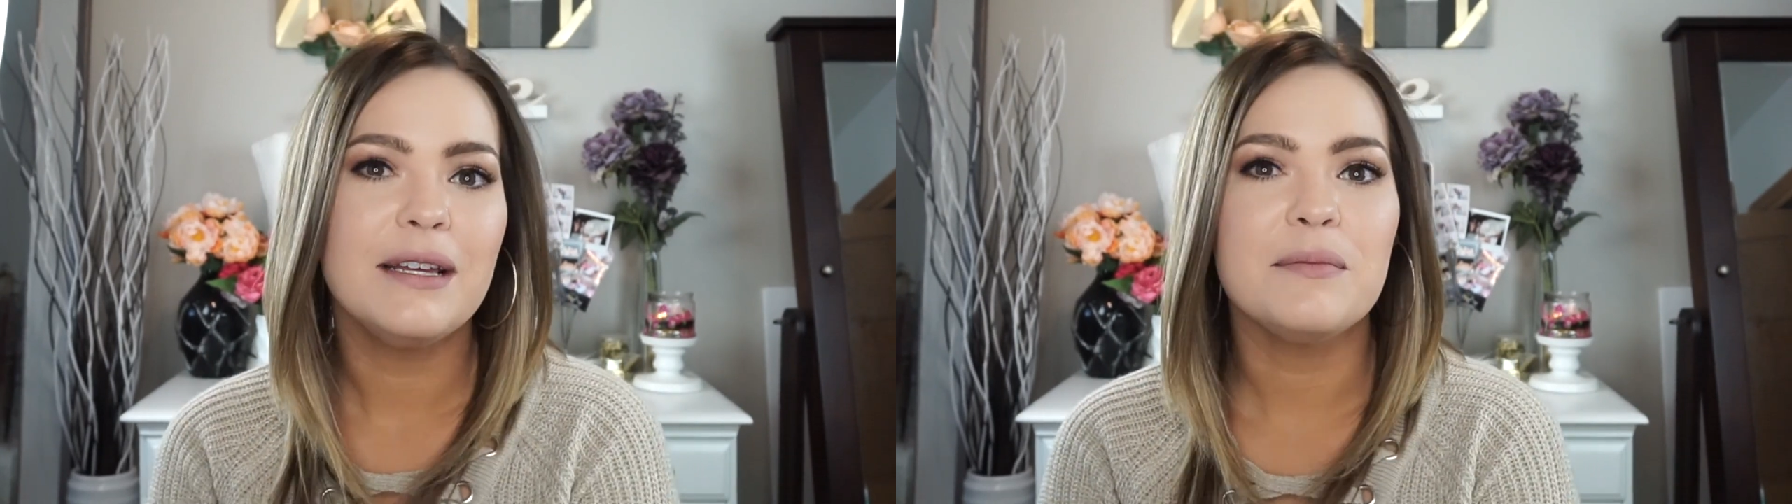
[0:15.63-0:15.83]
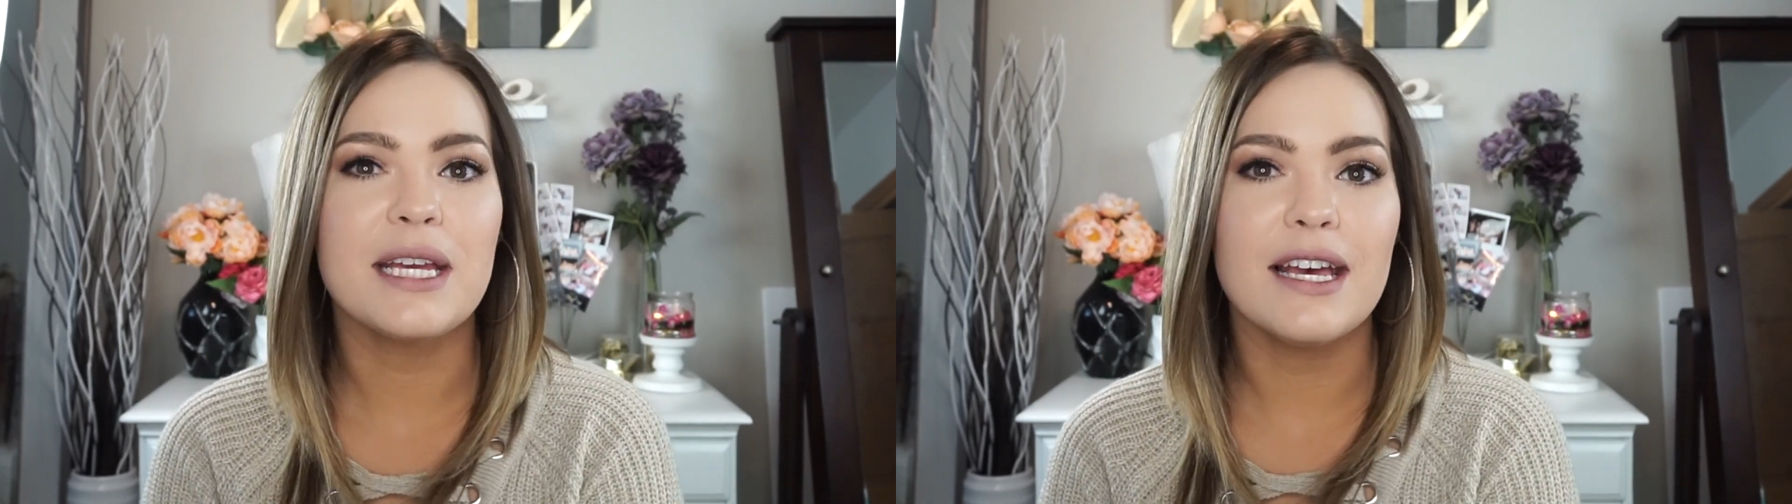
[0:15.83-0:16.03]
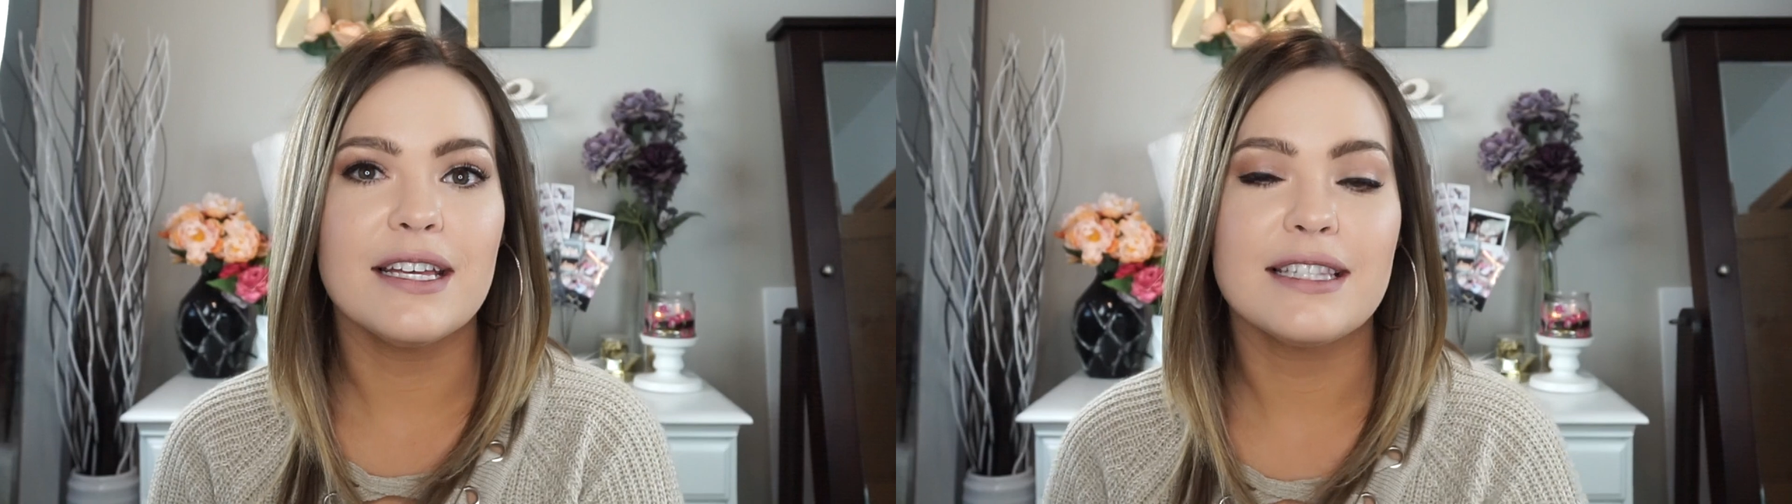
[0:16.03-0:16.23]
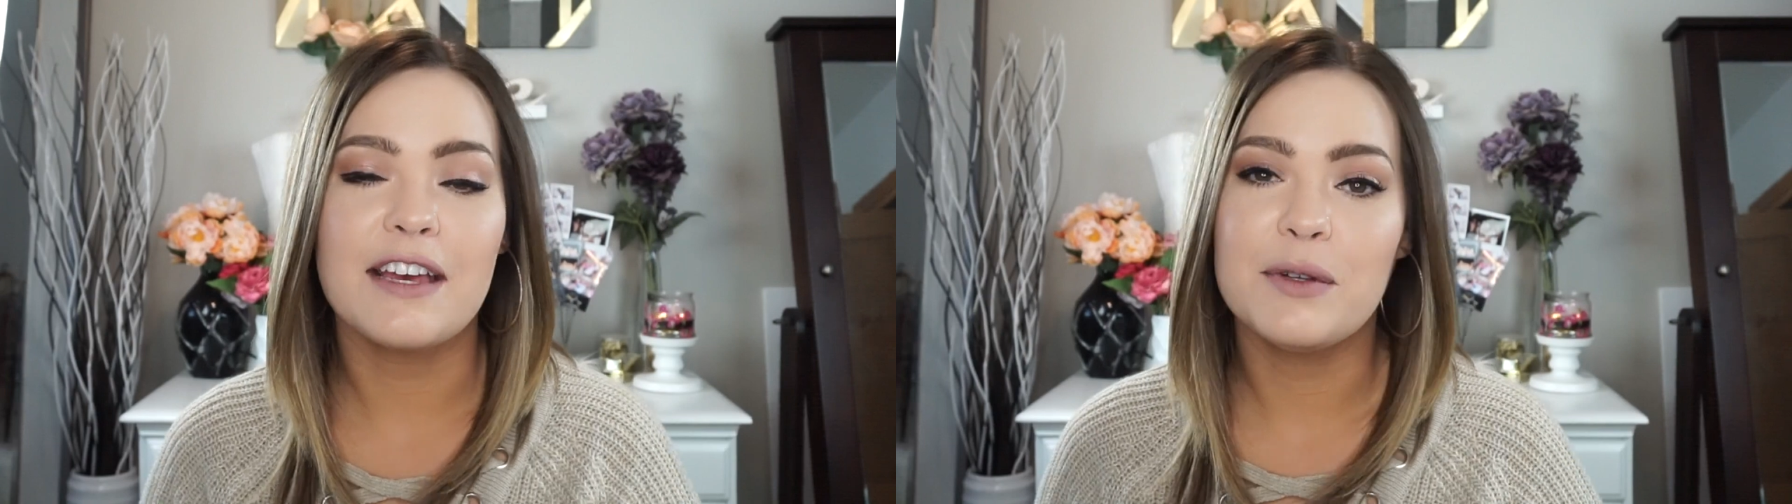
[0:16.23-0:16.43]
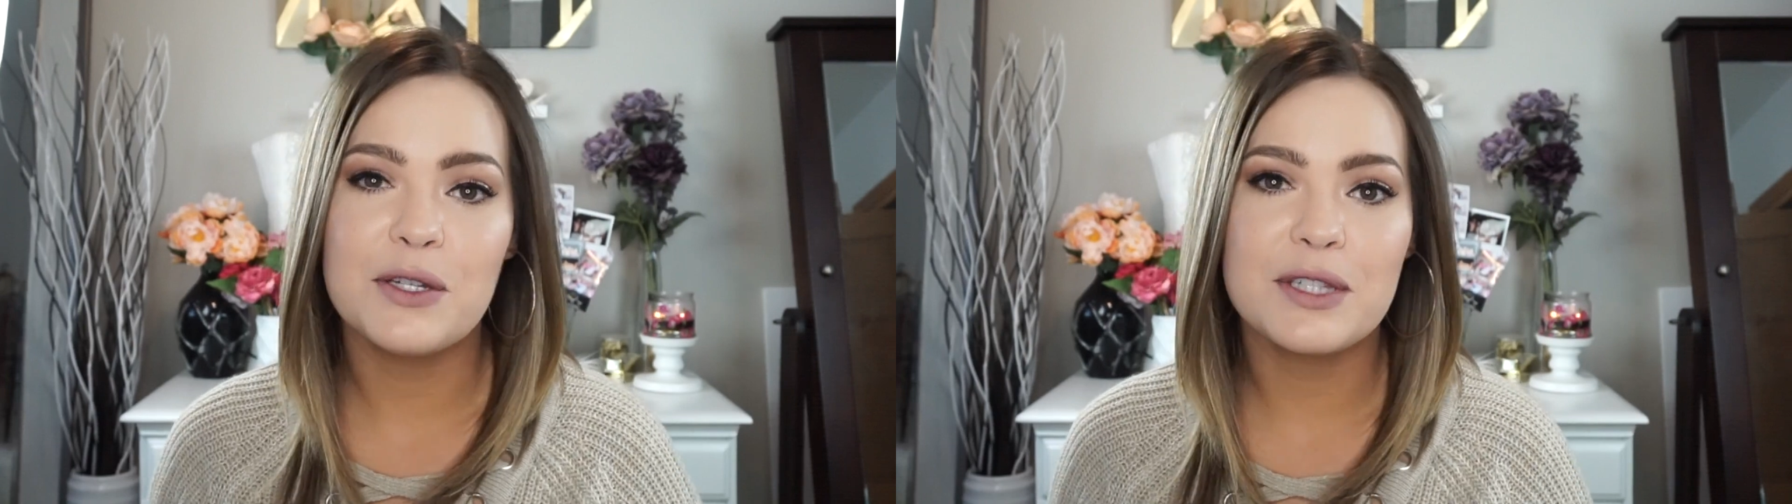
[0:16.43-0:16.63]
because
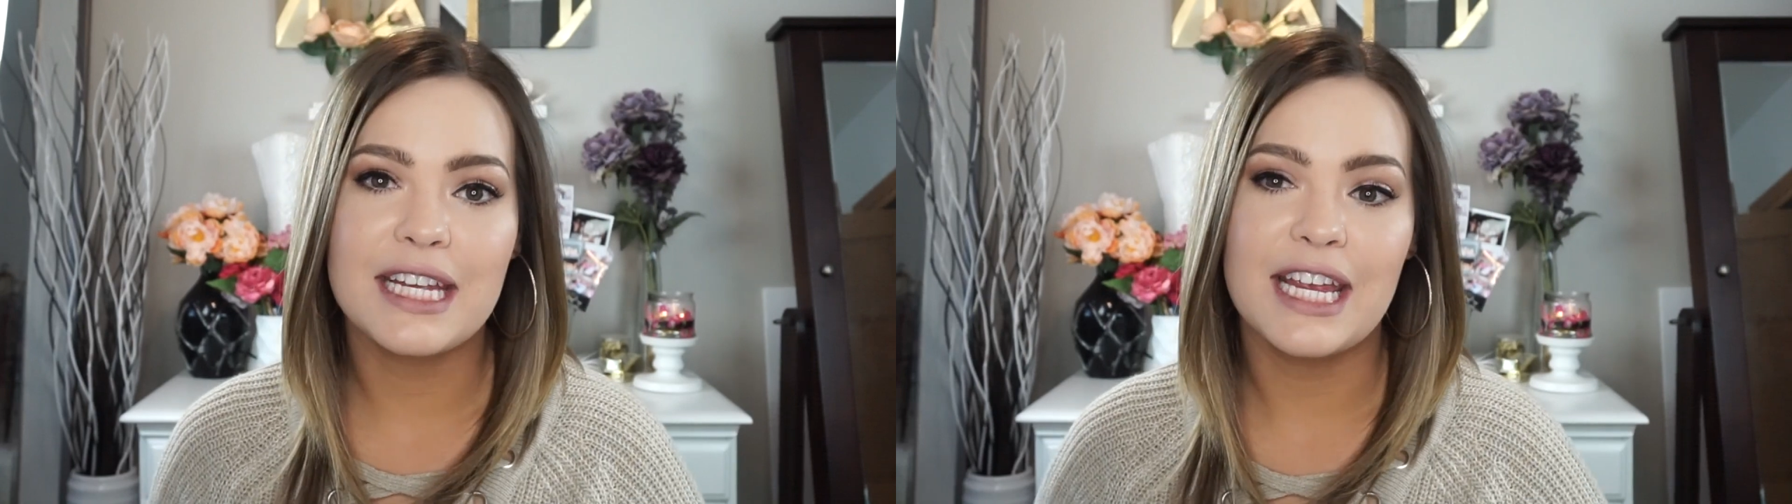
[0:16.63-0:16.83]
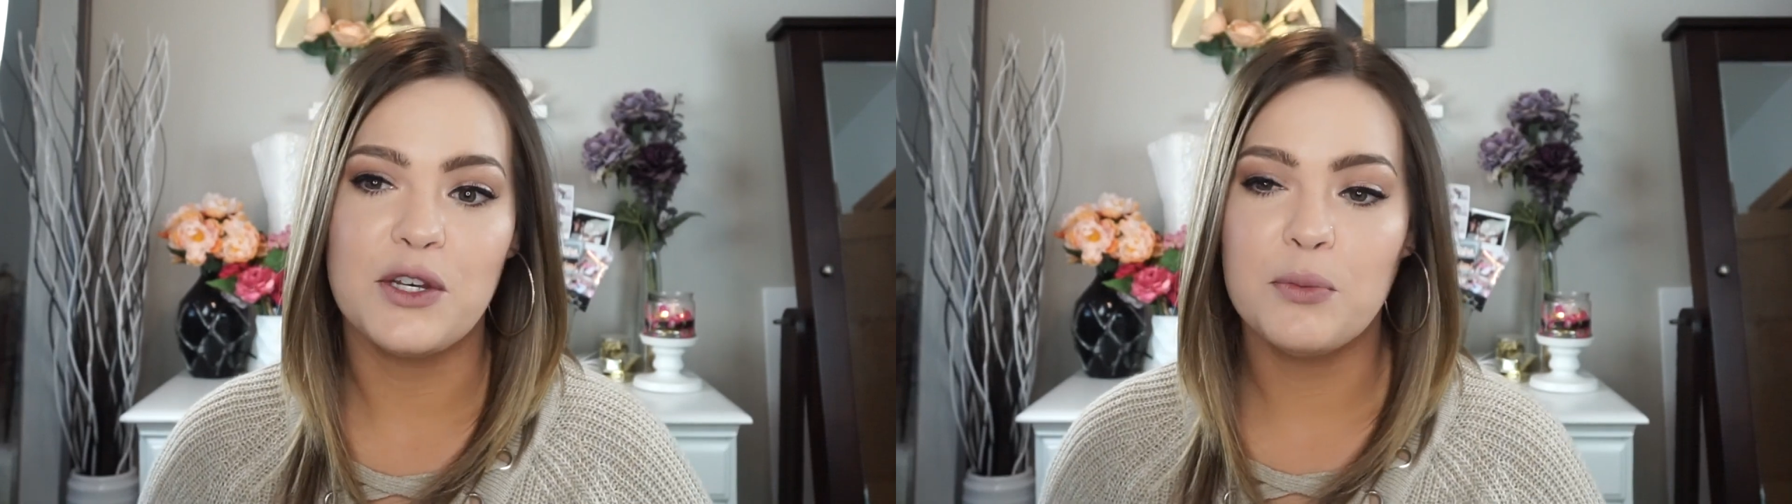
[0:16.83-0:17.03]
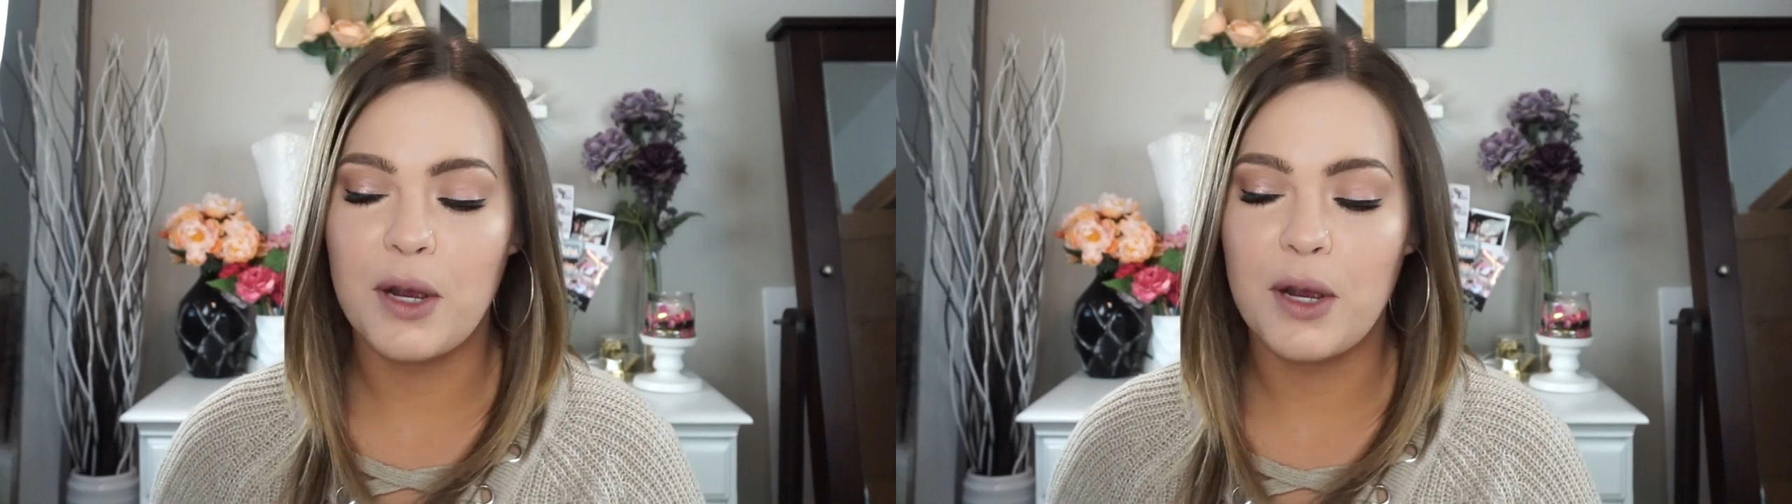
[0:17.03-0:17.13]
I've been using a new